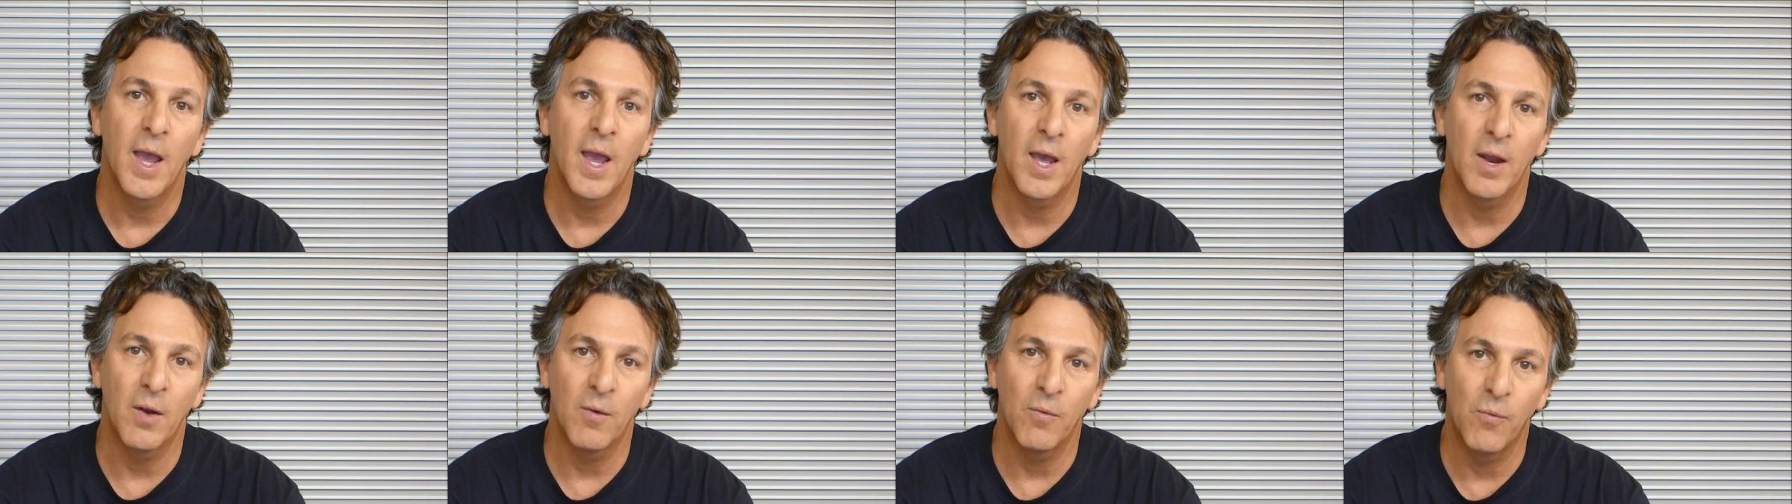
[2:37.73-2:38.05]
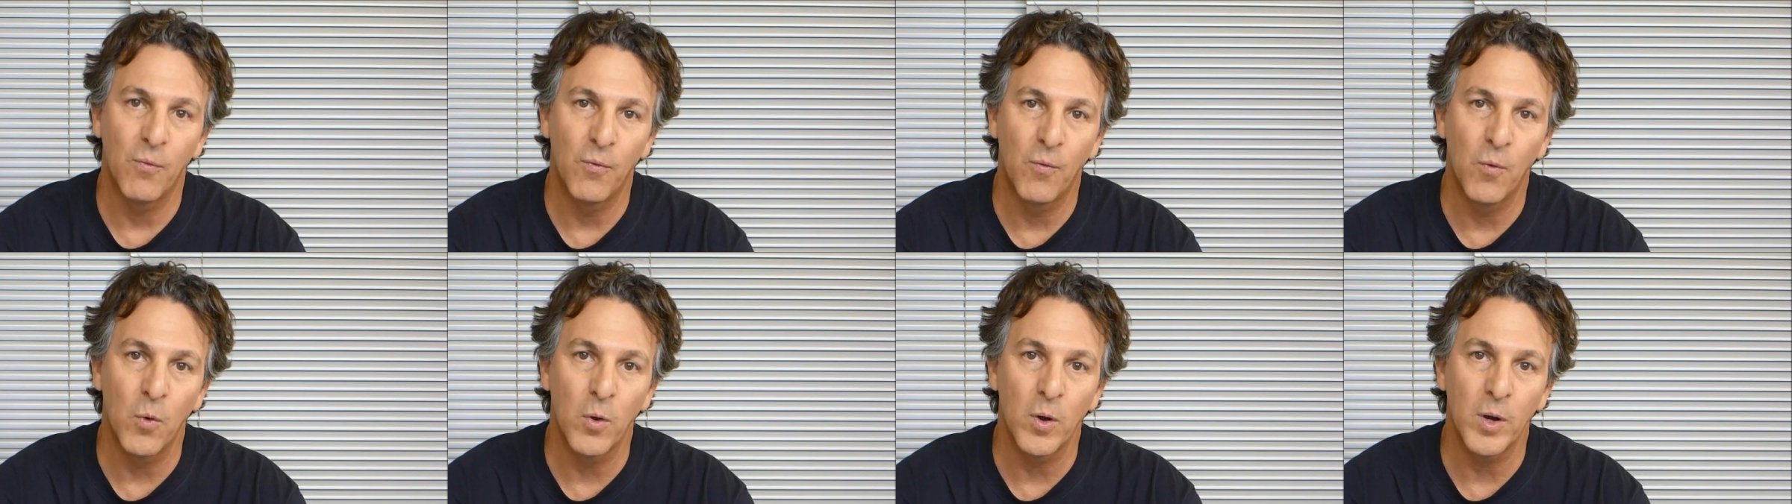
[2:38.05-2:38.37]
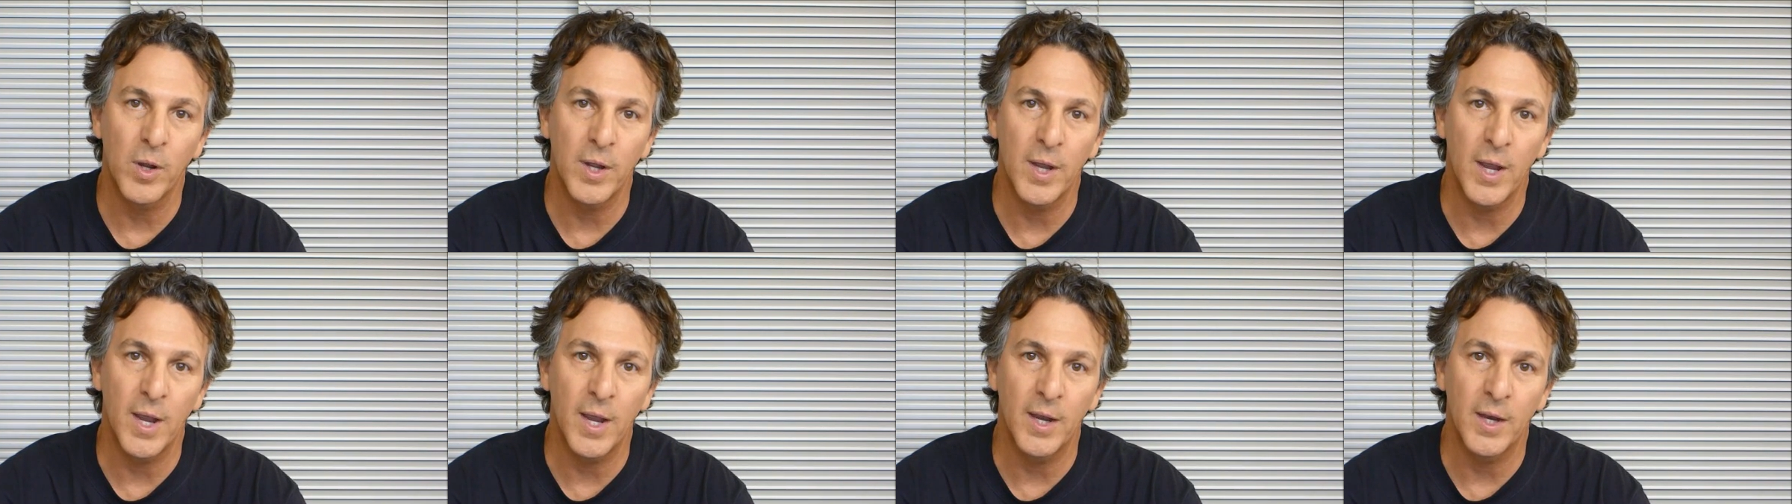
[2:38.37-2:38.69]
and a
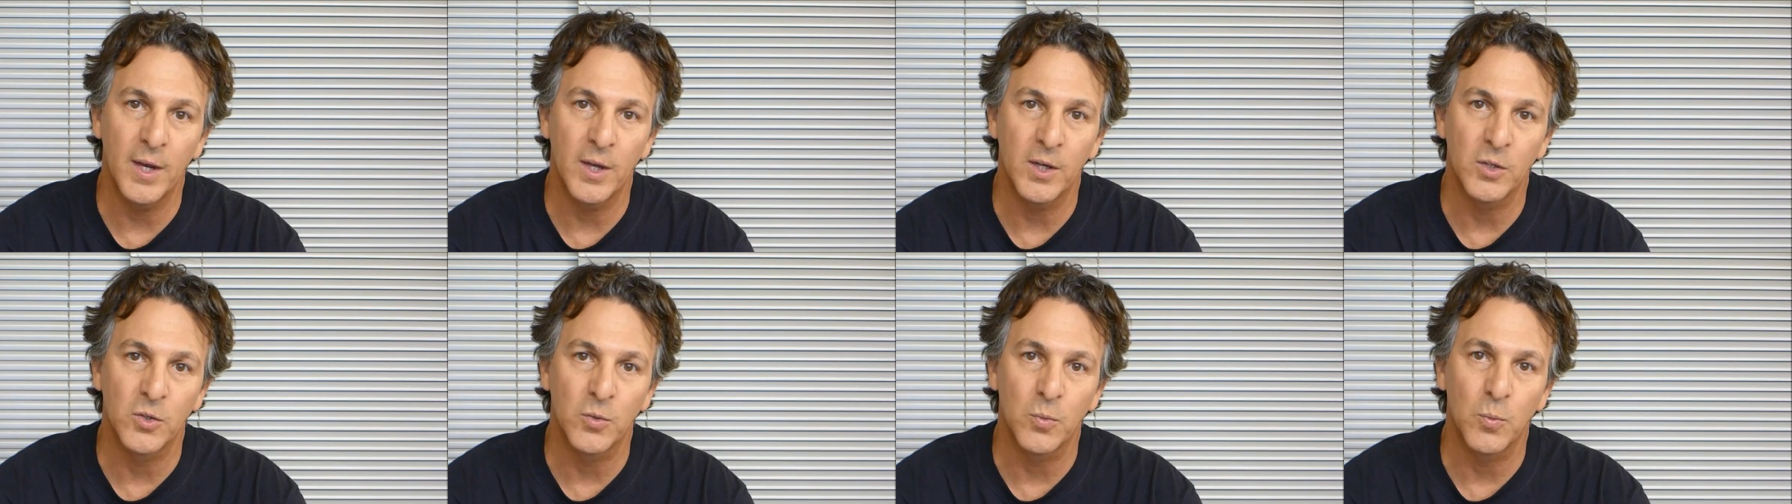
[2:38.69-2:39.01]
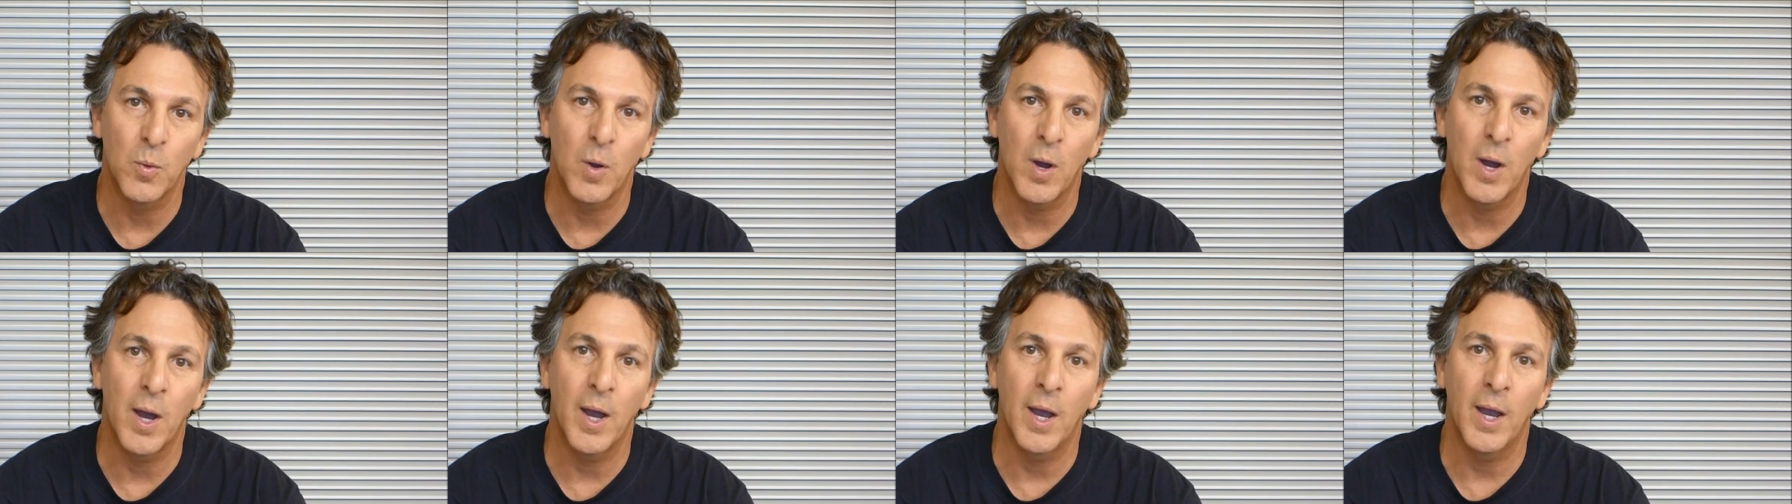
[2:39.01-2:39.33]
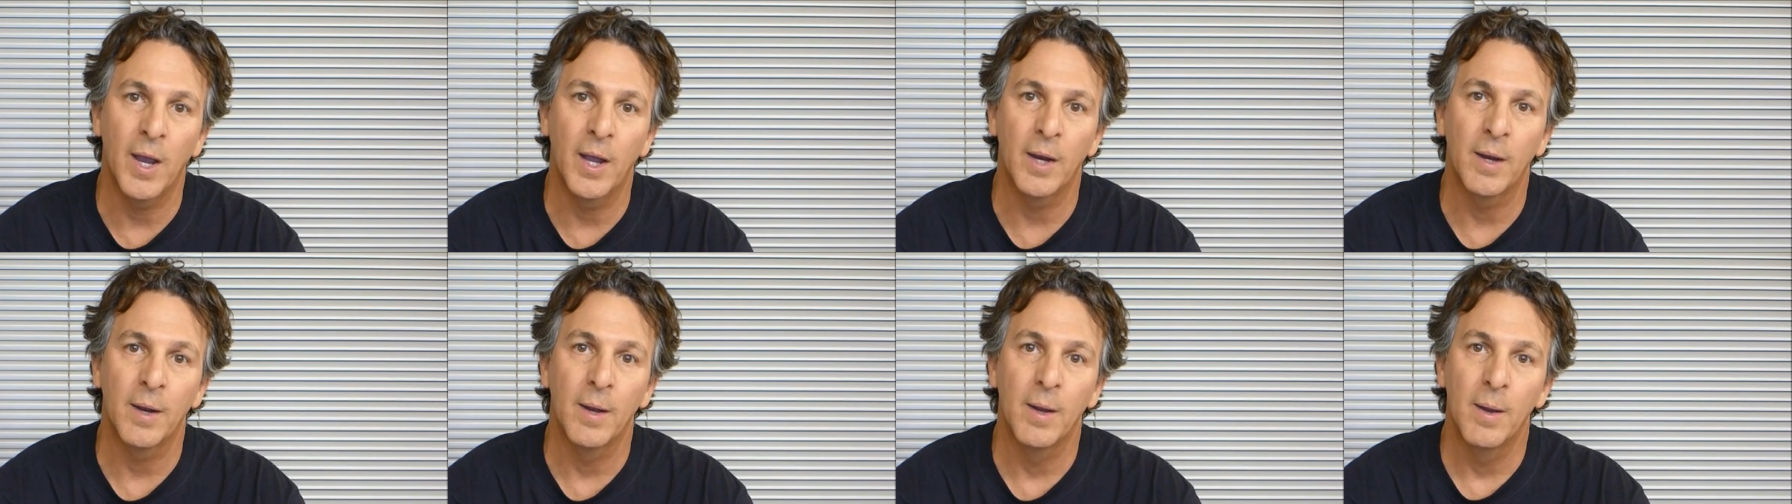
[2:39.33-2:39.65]
48-inch
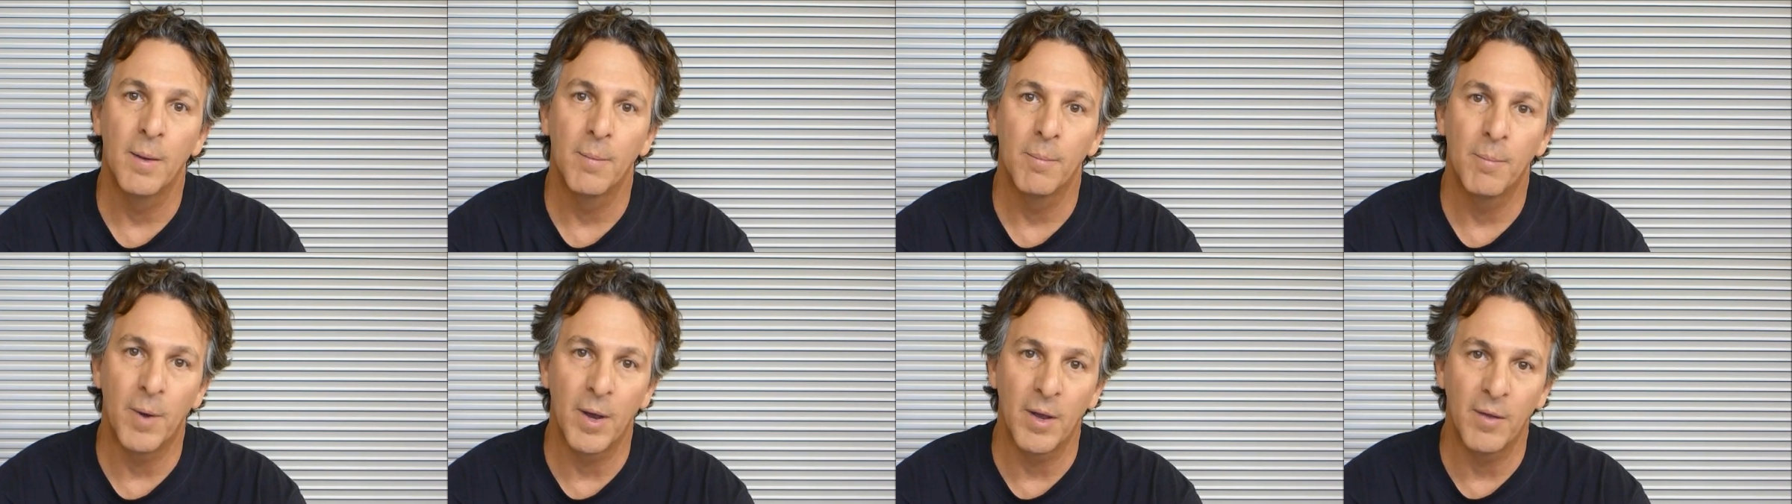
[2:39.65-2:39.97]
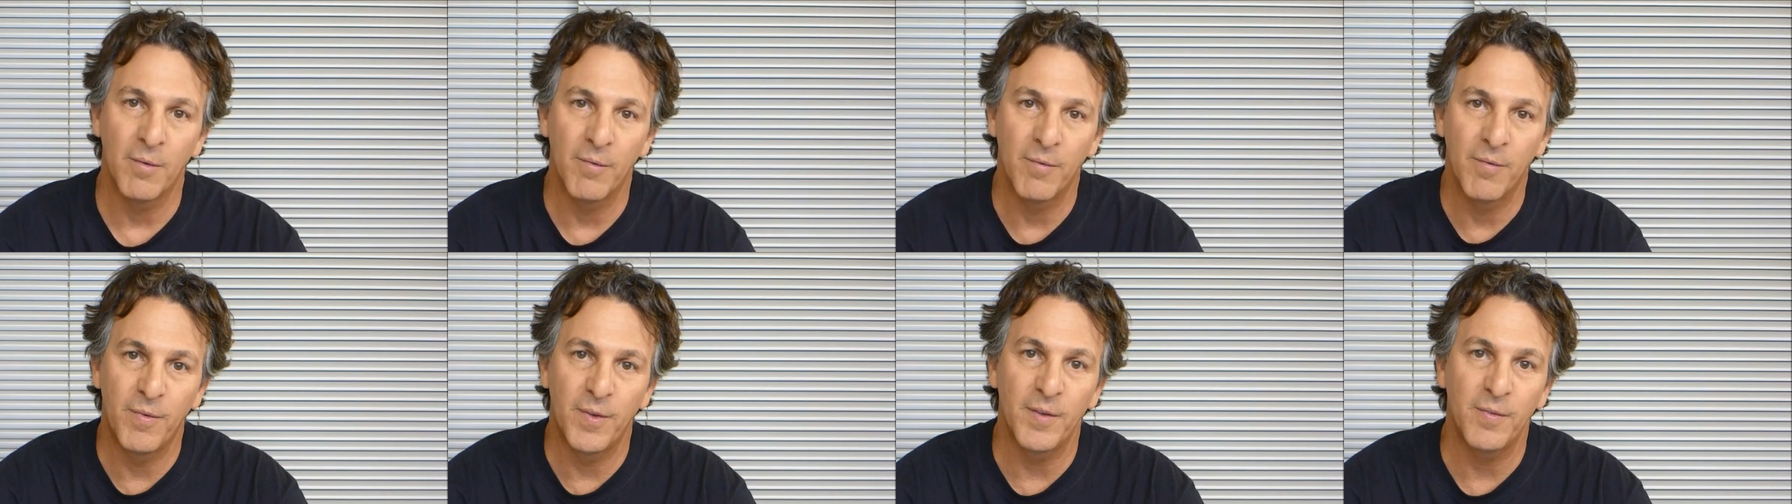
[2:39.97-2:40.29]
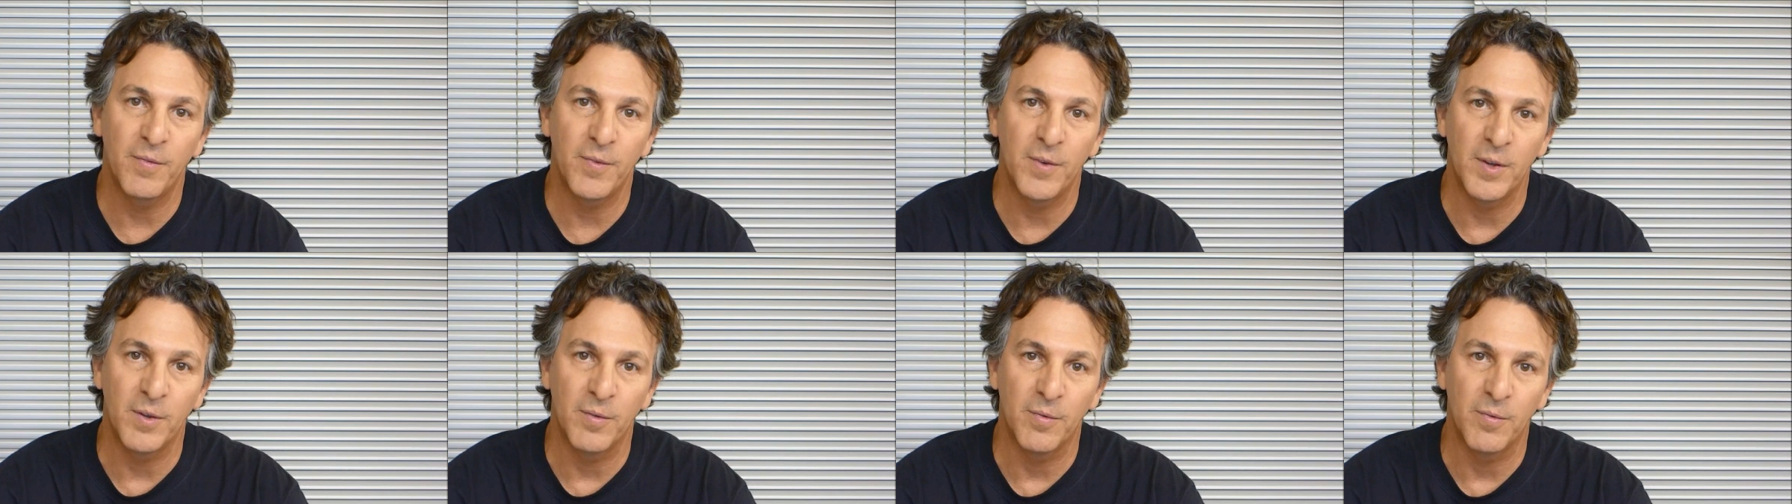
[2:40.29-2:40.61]
wide by
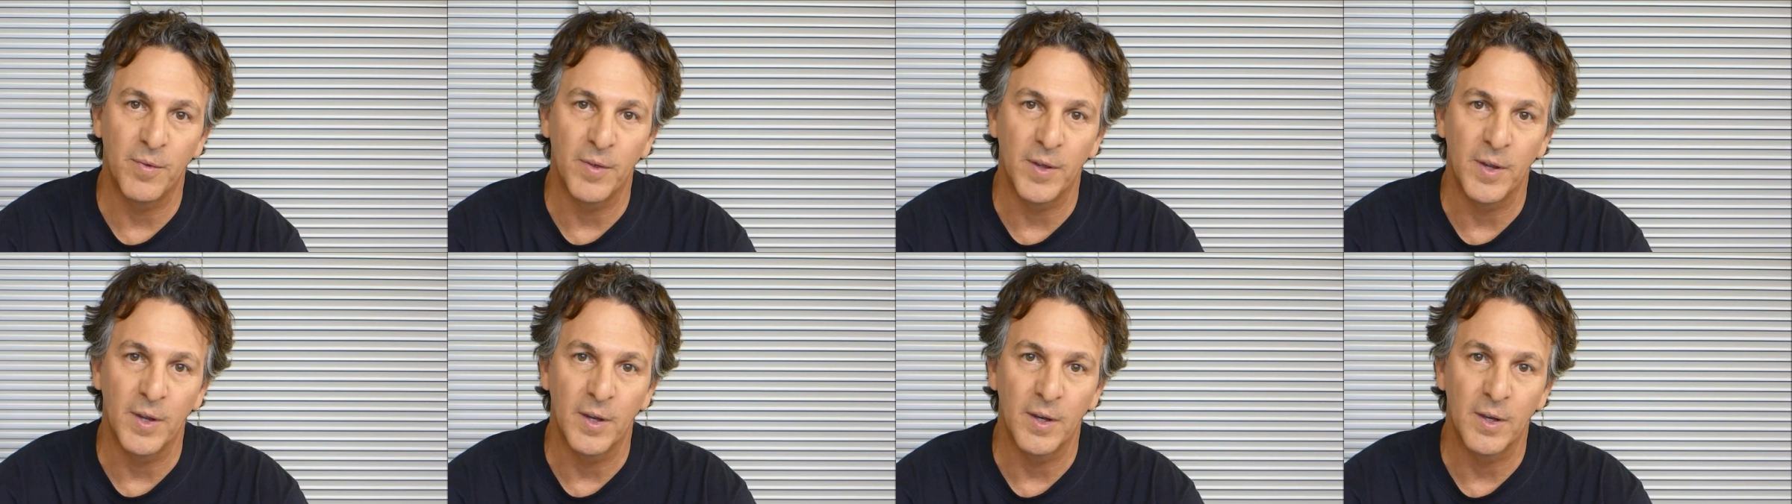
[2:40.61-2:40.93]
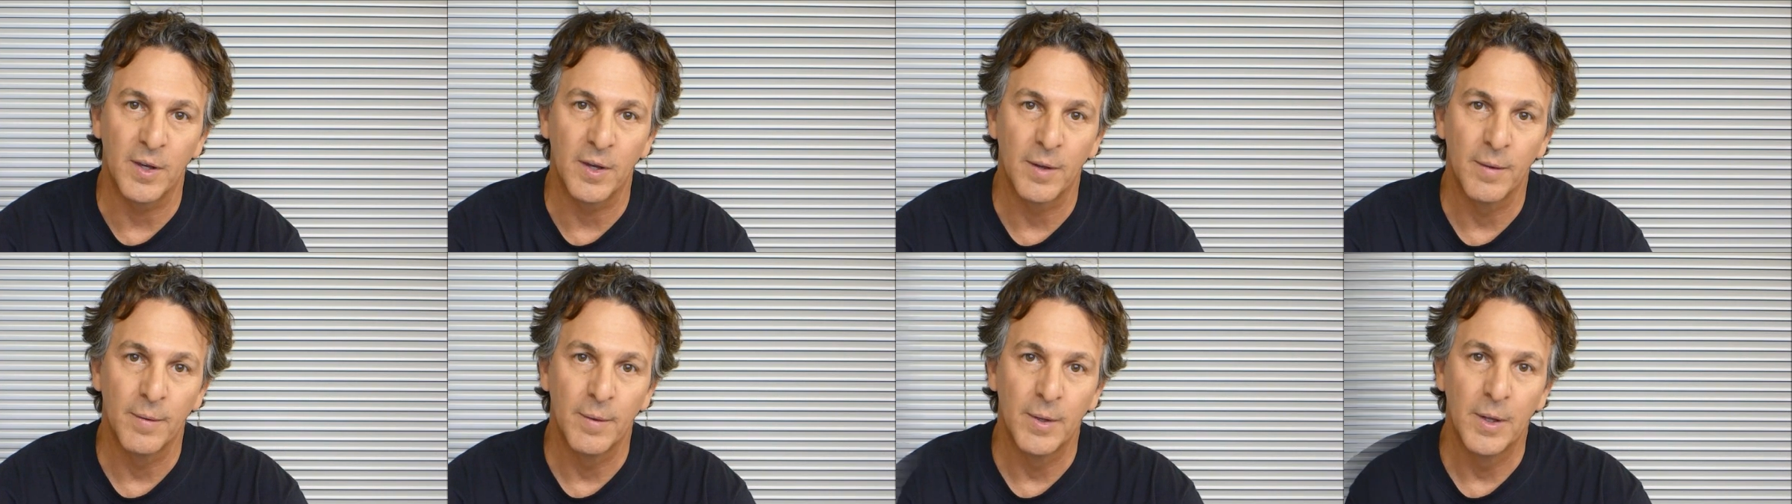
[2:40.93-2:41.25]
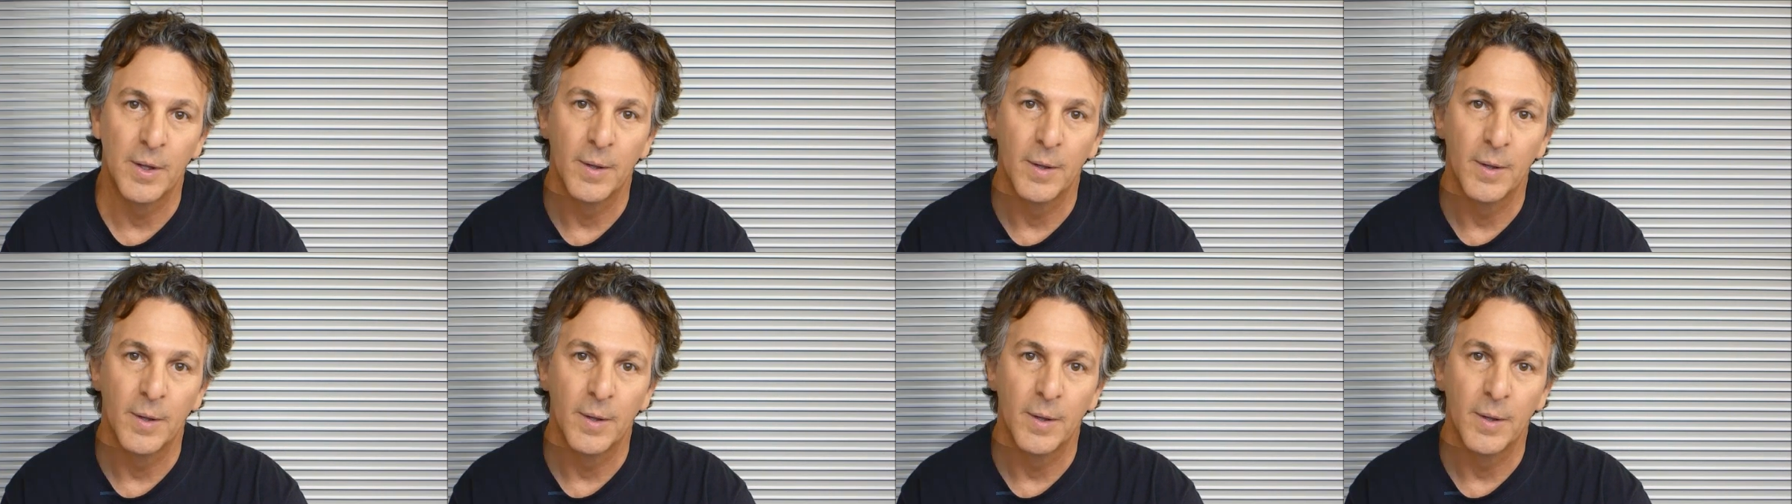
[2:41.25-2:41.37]
50 feet.